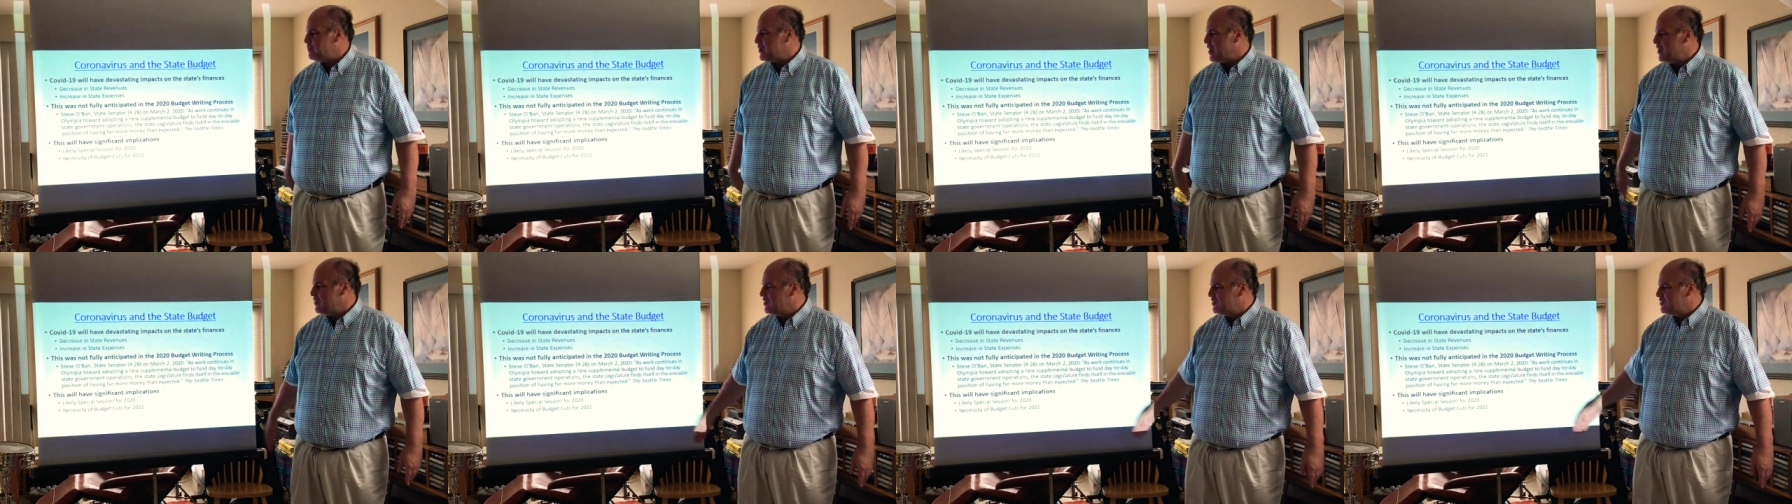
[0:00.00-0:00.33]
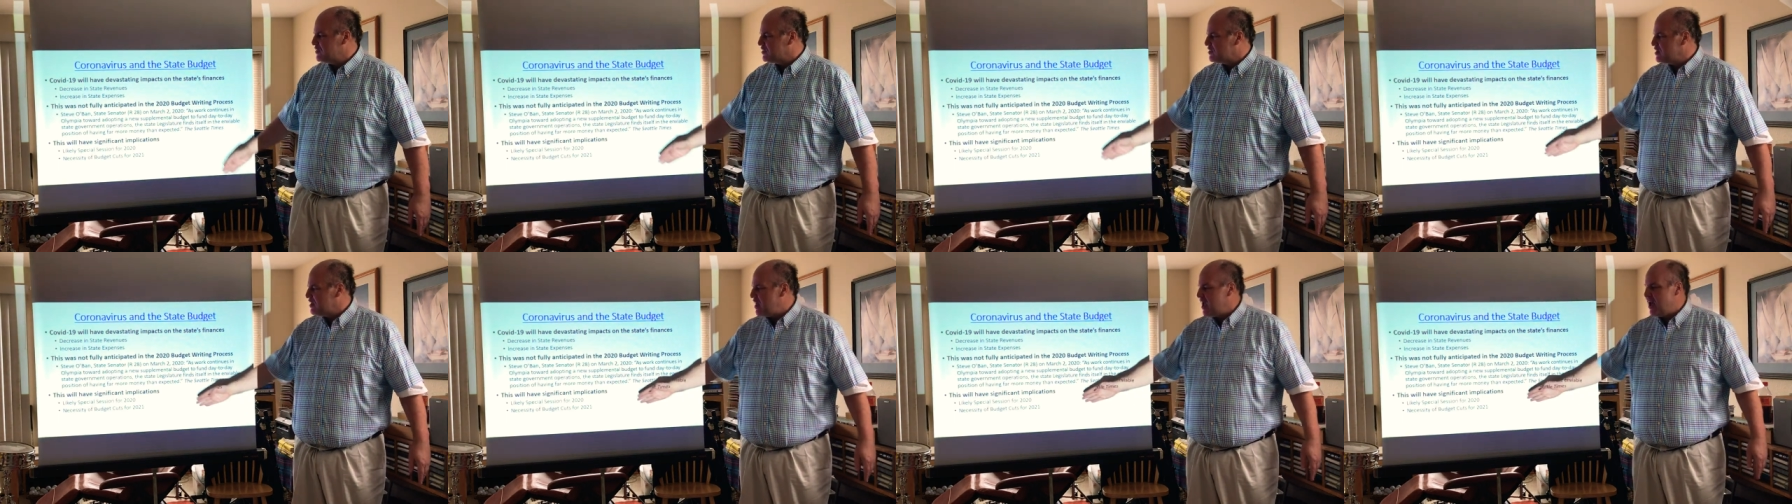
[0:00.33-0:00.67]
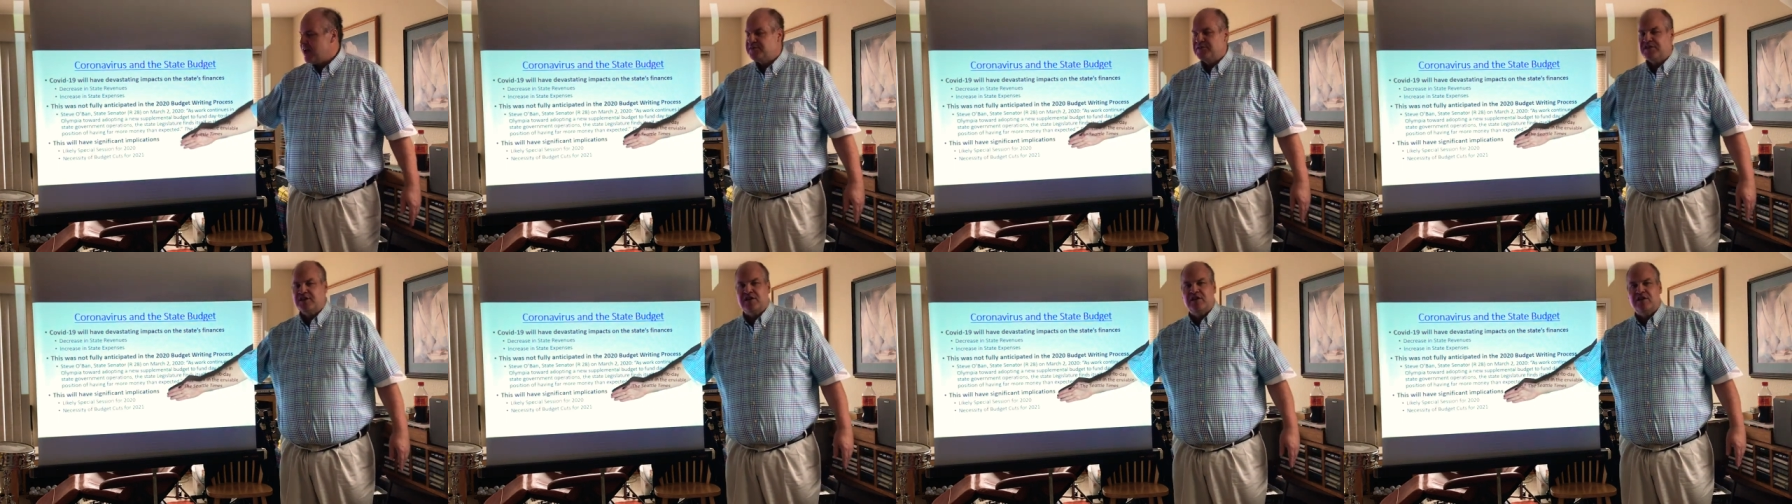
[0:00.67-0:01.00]
And this is going to
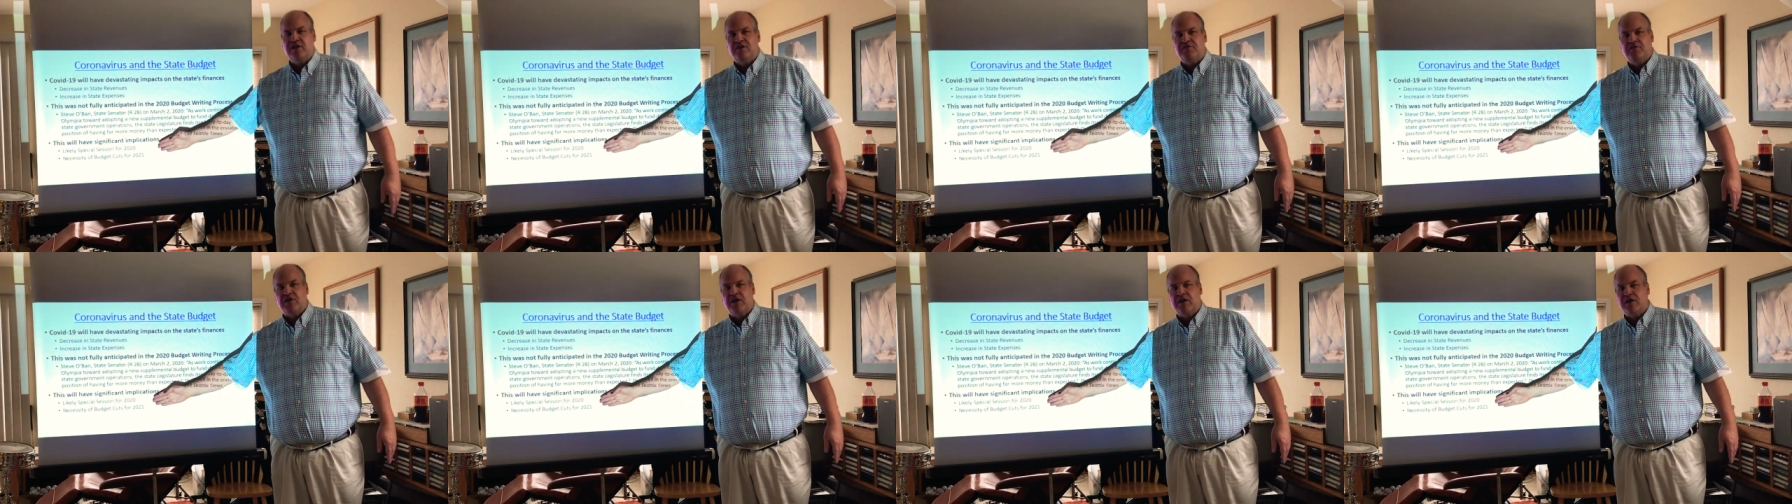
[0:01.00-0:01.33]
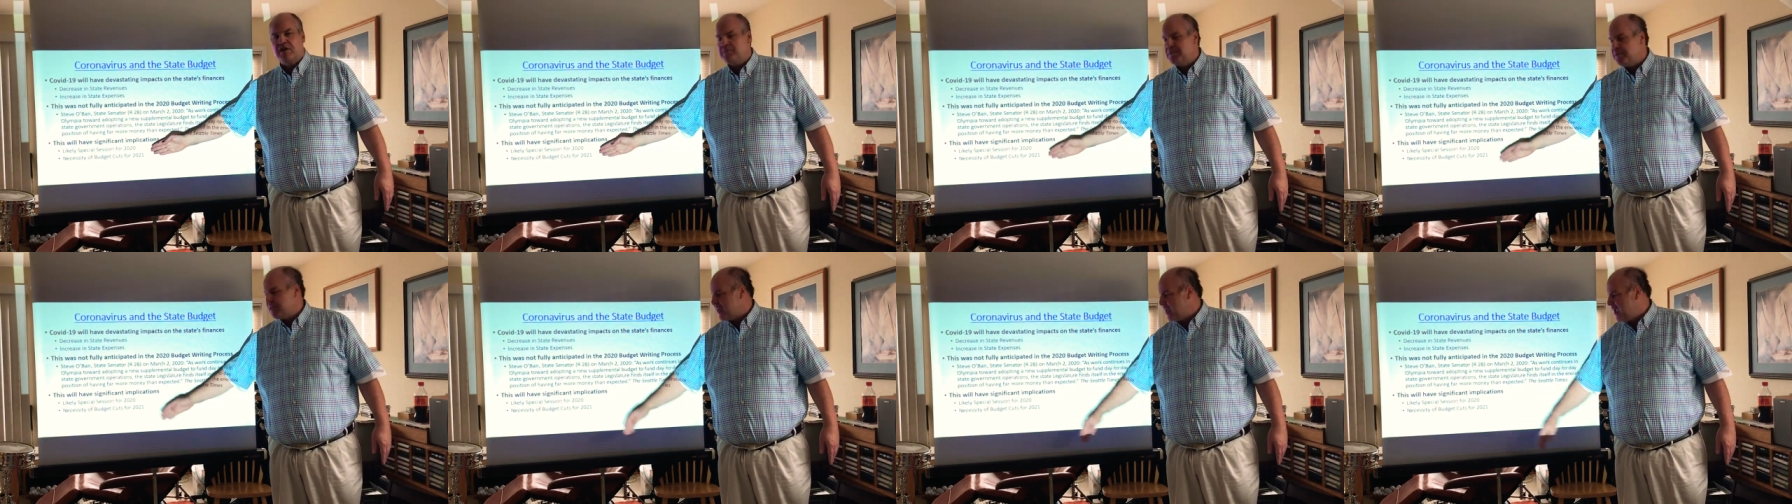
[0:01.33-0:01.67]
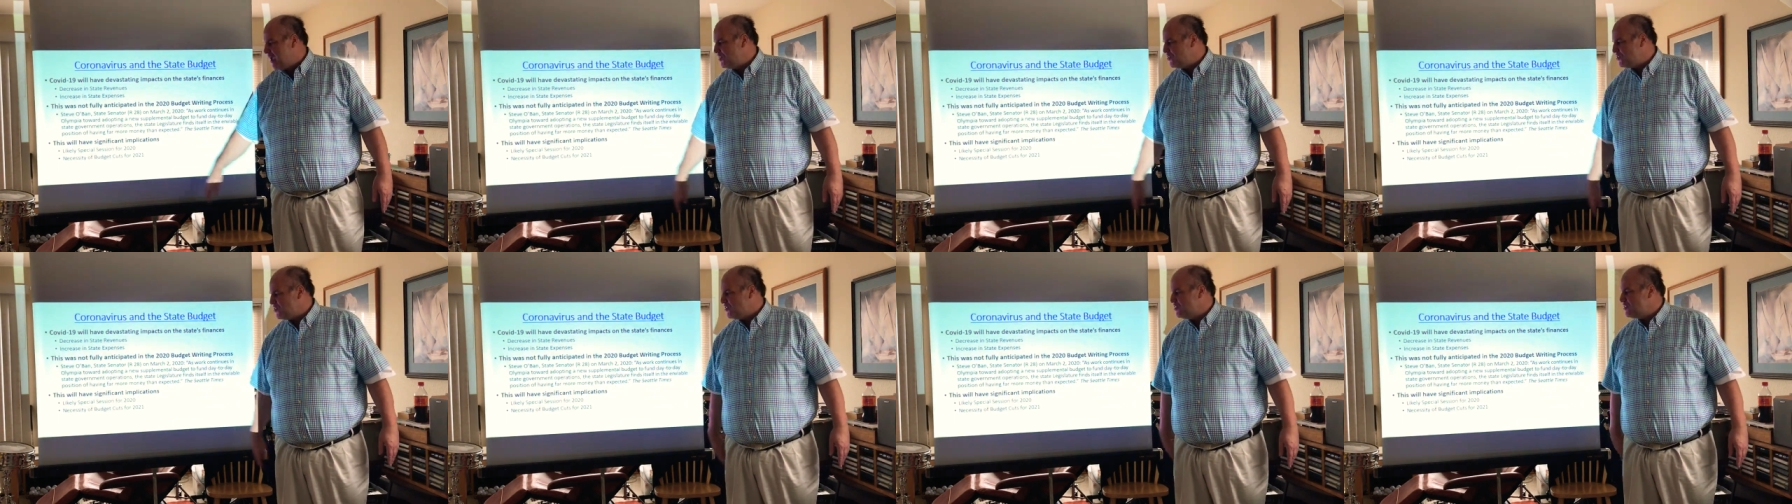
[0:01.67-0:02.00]
have significant
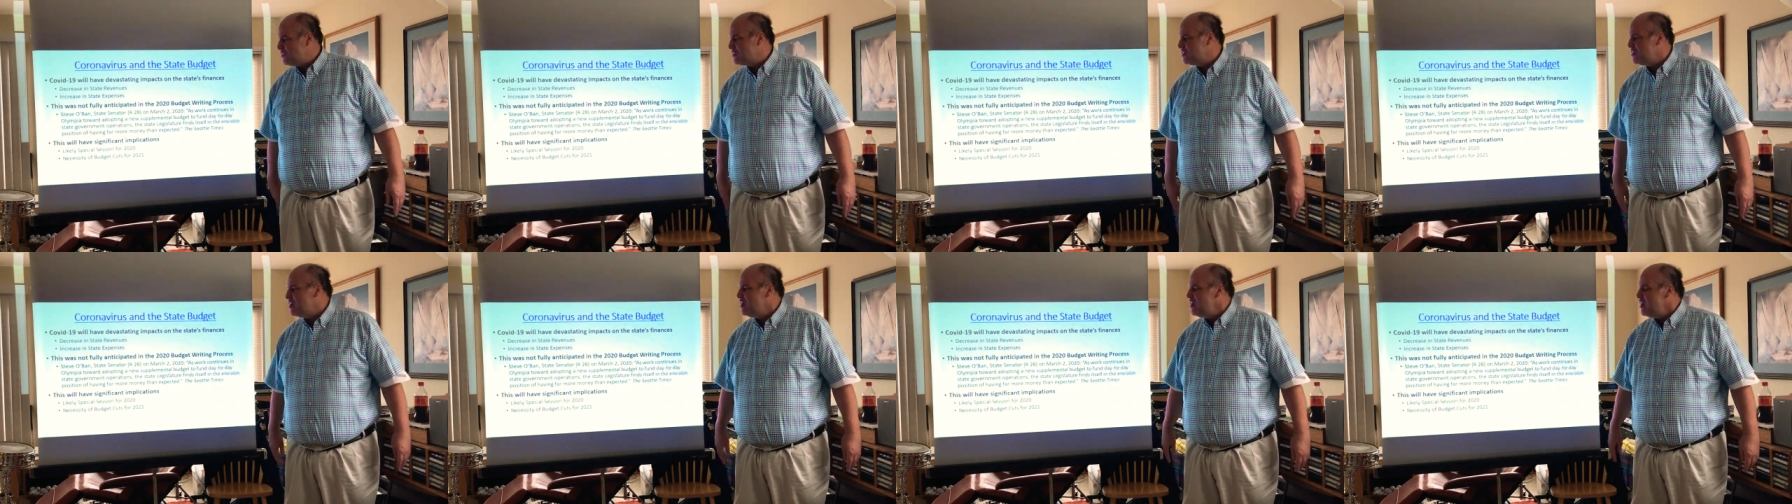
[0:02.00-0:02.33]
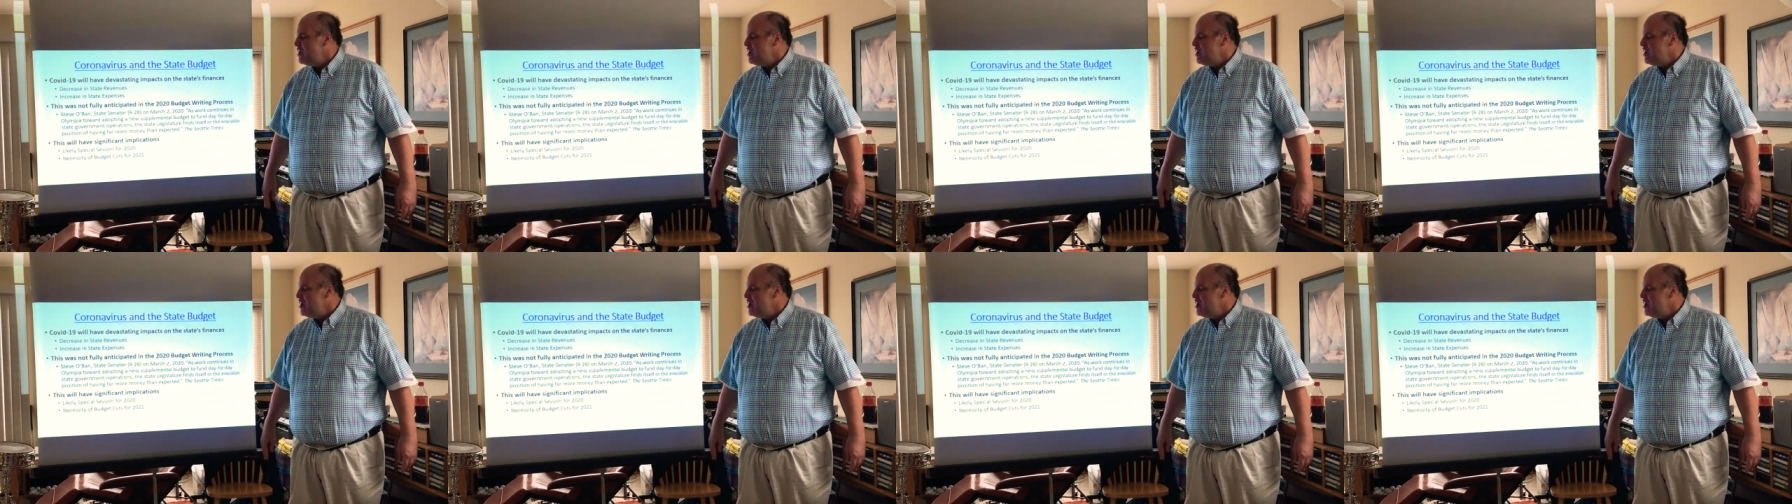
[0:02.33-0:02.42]
implications.